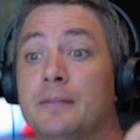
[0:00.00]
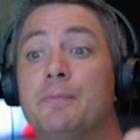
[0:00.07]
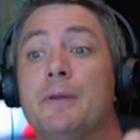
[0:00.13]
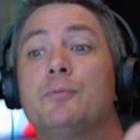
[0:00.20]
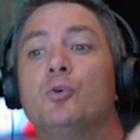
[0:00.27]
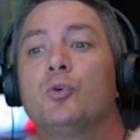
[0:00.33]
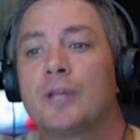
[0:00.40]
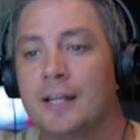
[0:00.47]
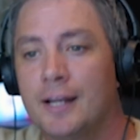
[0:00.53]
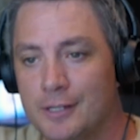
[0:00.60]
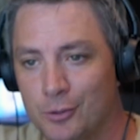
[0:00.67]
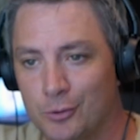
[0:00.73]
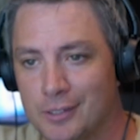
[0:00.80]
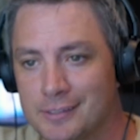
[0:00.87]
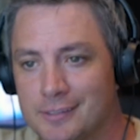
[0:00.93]
the people who cannot
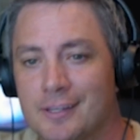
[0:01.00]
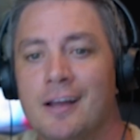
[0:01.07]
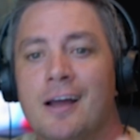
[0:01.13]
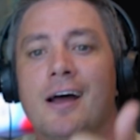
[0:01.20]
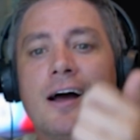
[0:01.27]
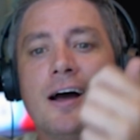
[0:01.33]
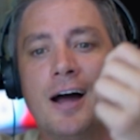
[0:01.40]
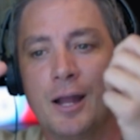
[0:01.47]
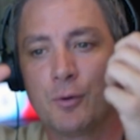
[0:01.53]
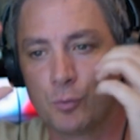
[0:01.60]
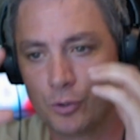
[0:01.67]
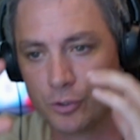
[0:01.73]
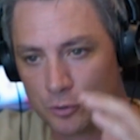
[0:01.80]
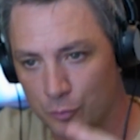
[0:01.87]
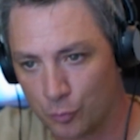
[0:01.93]
do this, I will